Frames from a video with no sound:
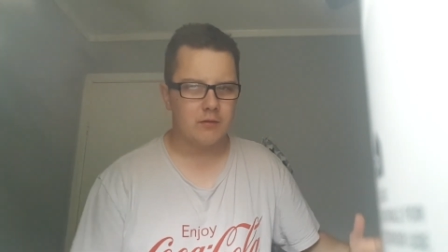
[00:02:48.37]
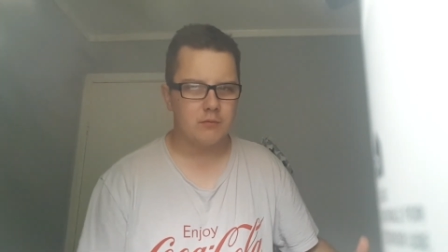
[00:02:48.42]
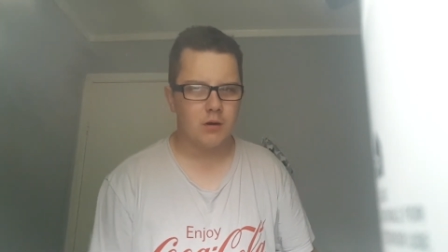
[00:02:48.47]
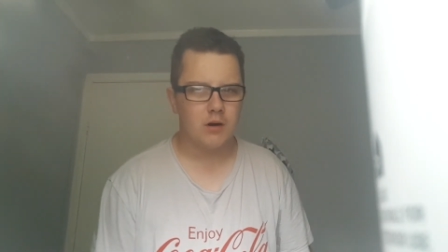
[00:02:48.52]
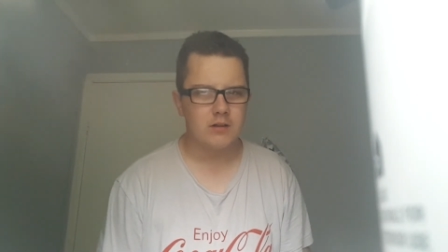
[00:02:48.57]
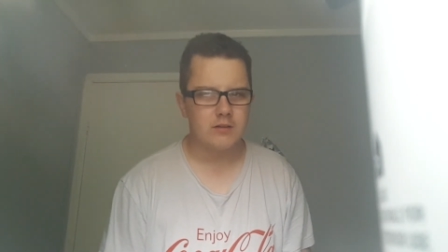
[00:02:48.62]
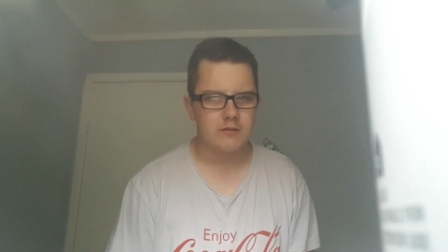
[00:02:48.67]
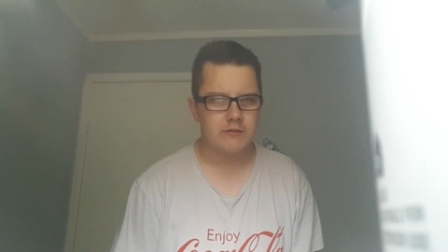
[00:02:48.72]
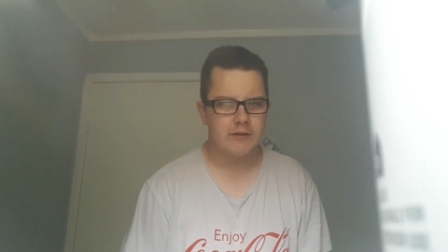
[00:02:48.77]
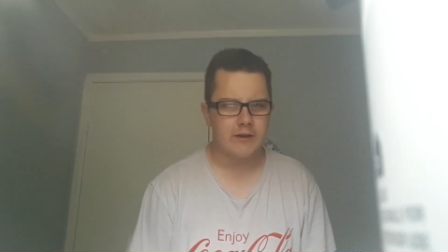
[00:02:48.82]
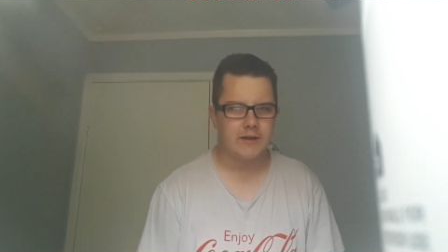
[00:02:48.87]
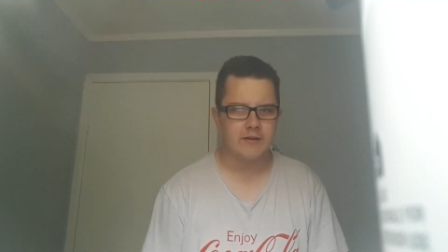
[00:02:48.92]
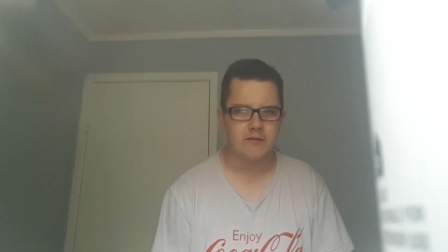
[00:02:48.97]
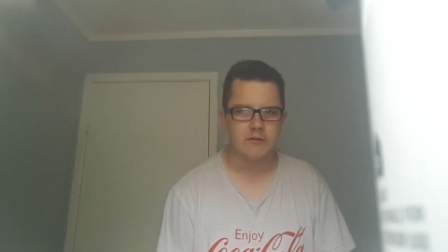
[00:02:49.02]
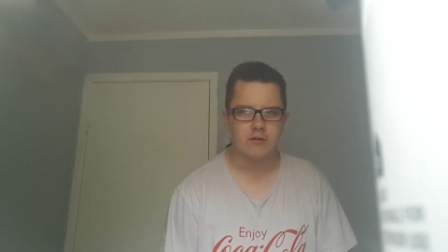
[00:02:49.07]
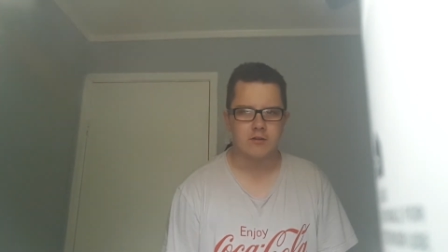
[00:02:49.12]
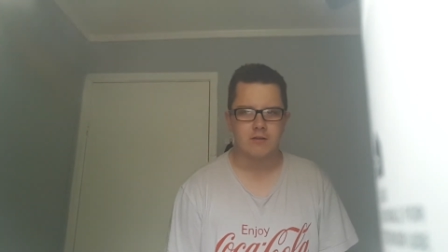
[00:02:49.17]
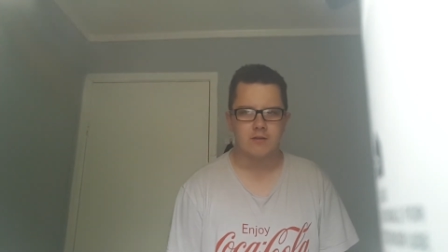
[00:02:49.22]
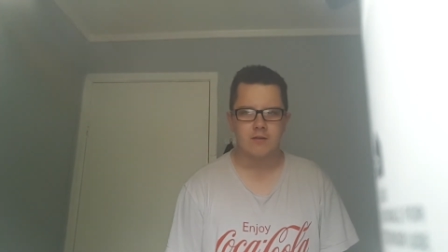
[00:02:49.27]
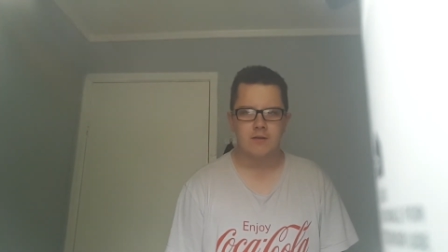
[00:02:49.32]

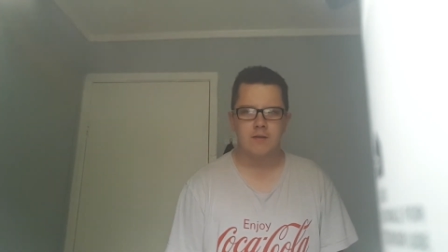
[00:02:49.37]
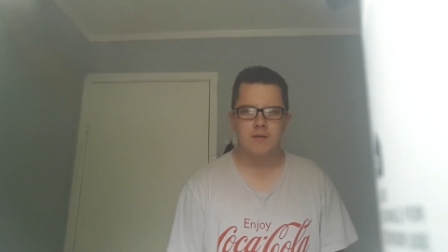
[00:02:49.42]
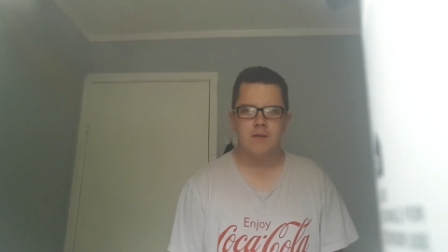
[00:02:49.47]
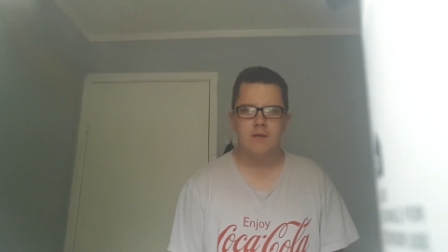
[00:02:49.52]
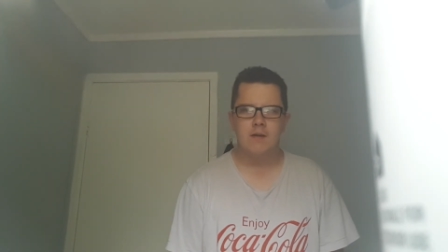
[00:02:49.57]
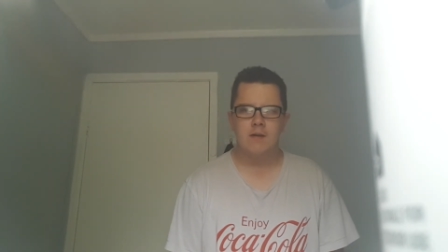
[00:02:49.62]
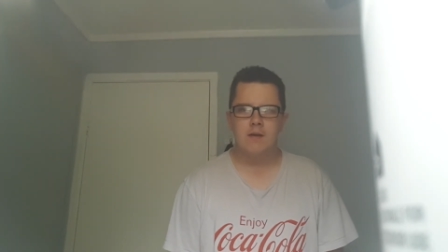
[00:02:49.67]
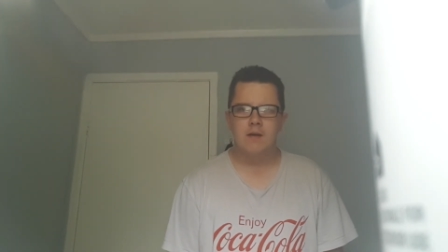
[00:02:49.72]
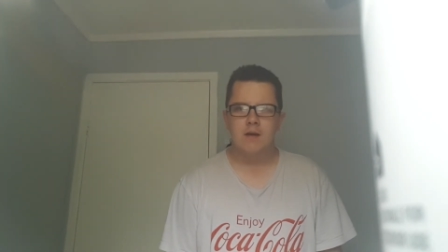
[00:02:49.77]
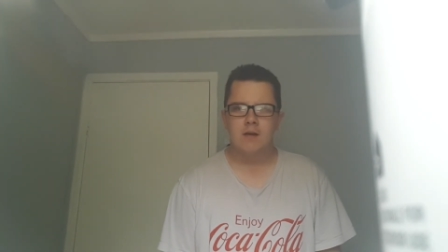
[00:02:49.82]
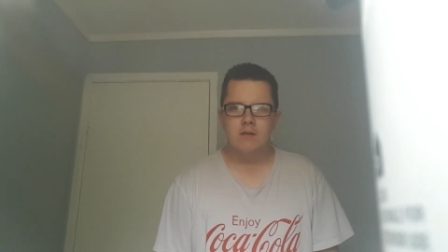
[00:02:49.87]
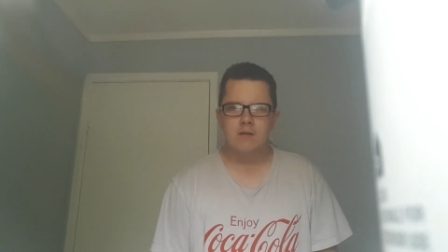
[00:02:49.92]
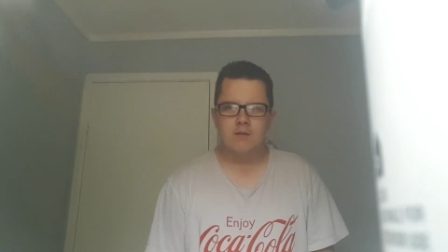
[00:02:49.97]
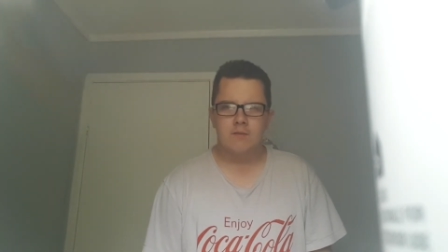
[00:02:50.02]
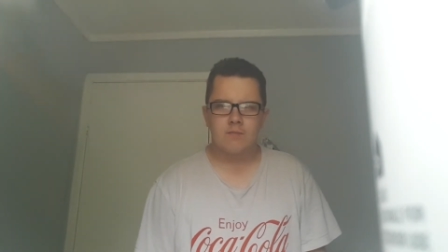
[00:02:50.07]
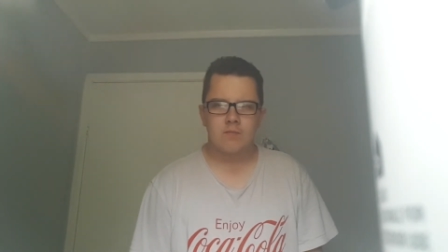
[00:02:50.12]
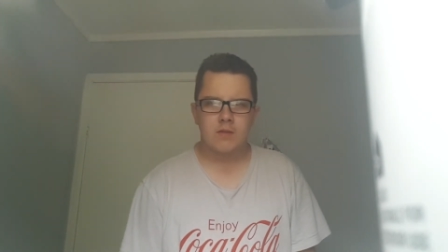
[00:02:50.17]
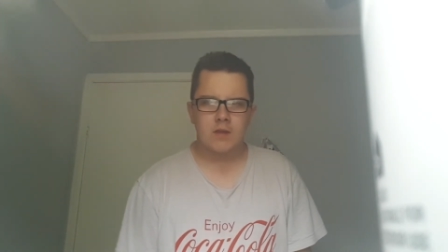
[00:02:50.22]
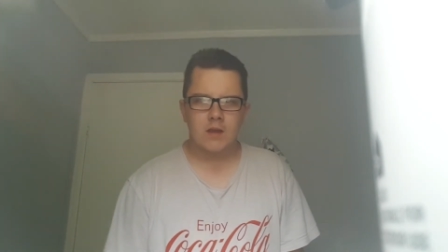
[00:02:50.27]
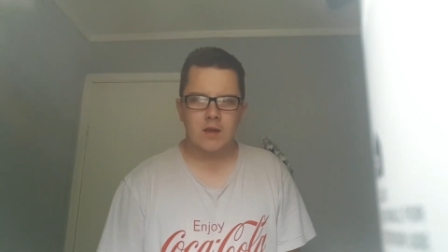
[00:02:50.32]
wanted.
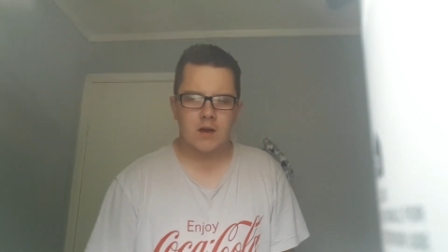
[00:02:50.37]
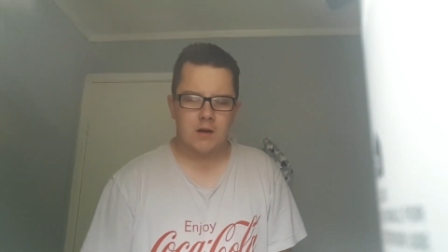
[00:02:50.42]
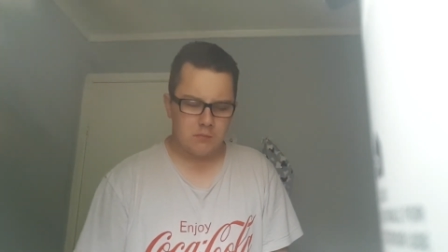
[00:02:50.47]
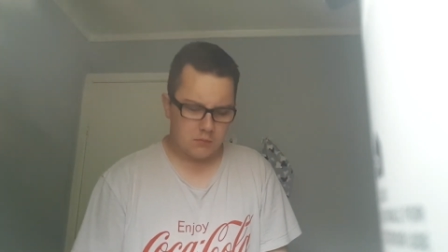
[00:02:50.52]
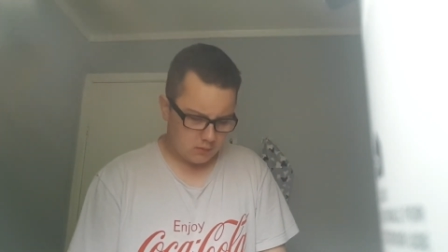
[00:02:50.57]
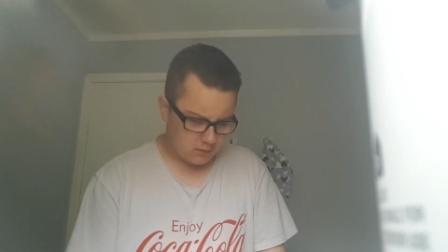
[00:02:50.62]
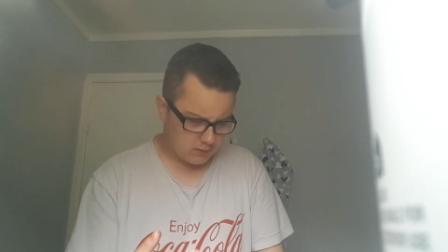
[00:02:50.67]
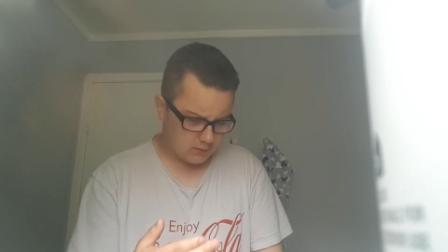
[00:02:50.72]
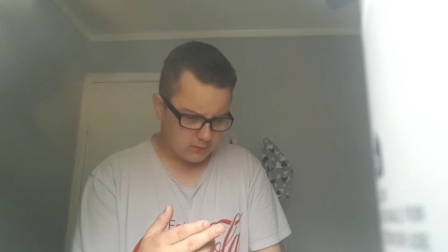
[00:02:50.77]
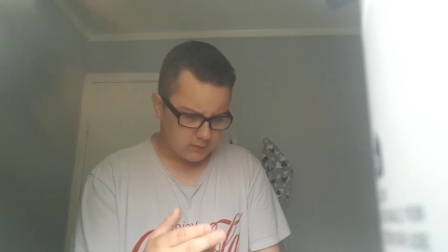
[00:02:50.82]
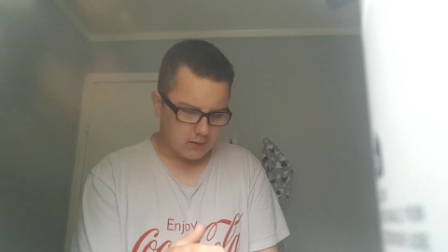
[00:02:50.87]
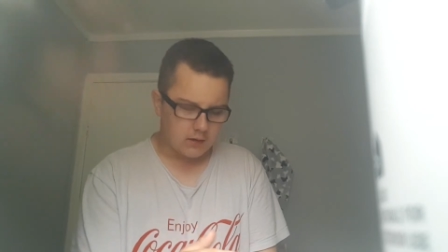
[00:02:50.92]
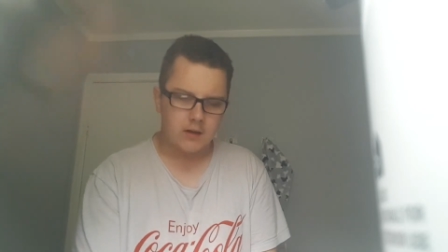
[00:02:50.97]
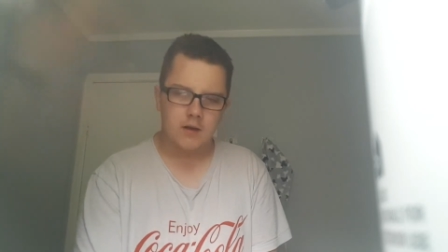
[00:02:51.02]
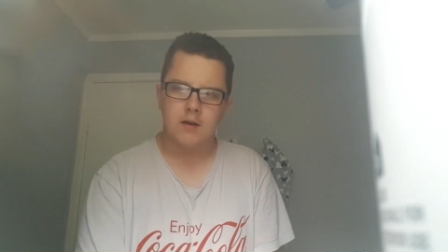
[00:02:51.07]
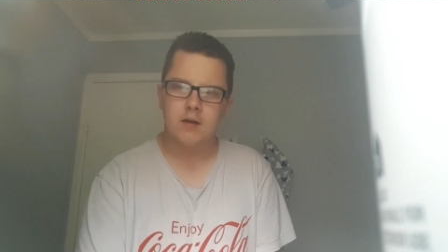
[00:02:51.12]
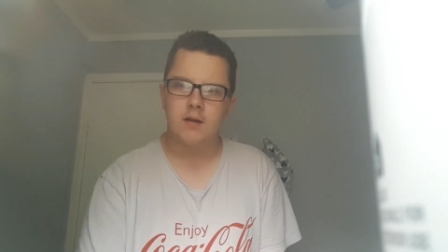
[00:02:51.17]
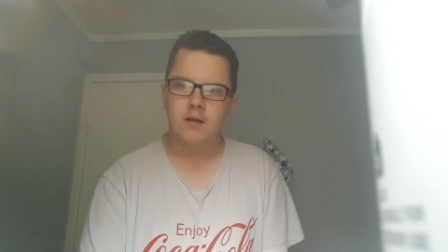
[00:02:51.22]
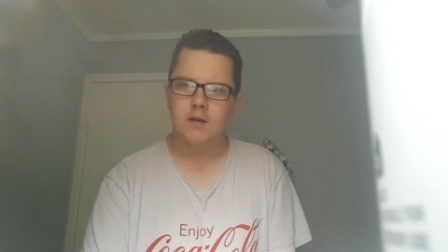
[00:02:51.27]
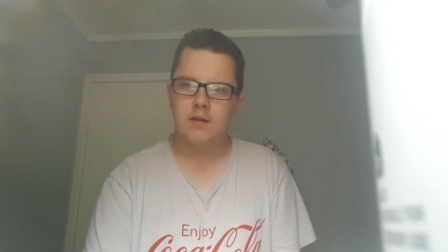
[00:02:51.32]
Come
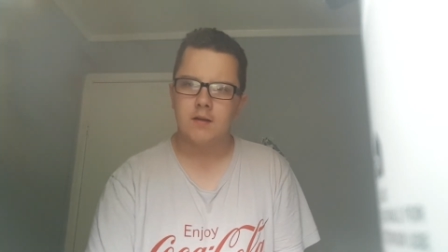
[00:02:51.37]
on.